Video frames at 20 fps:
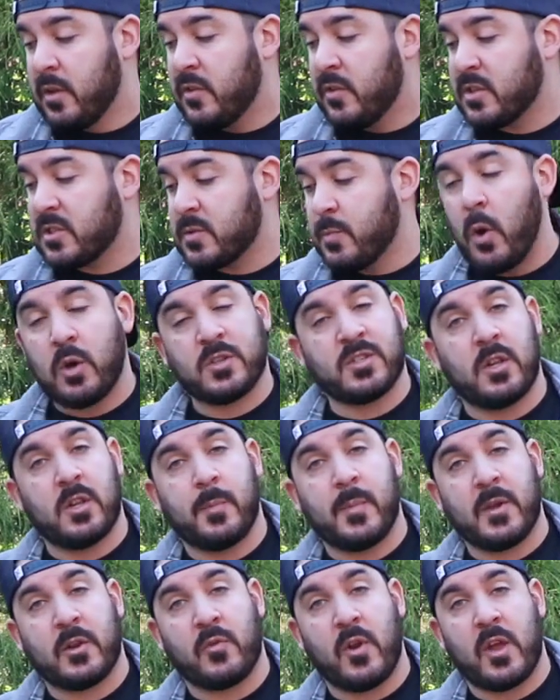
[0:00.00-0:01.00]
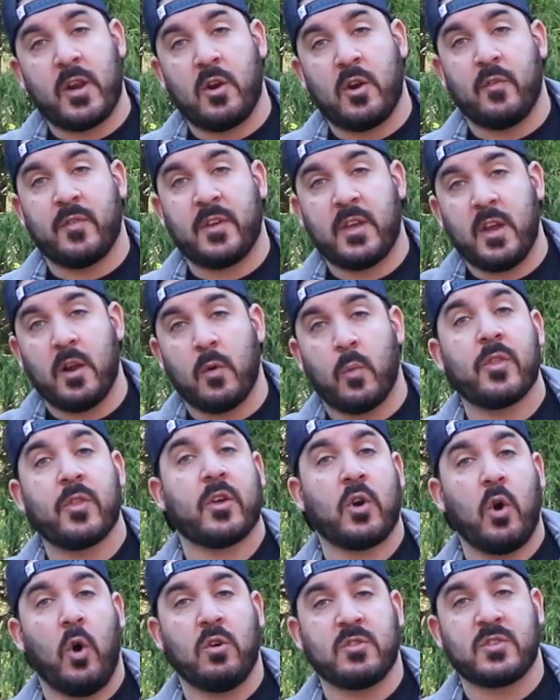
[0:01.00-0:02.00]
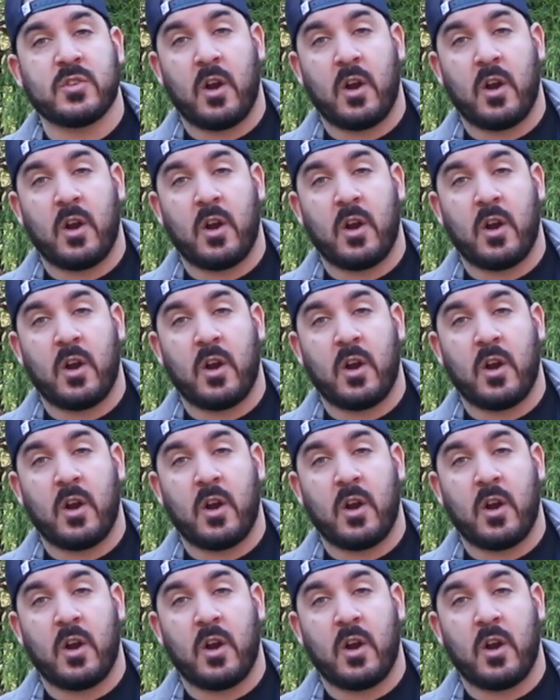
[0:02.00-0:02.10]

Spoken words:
The smoke's gonna be created over here where the coals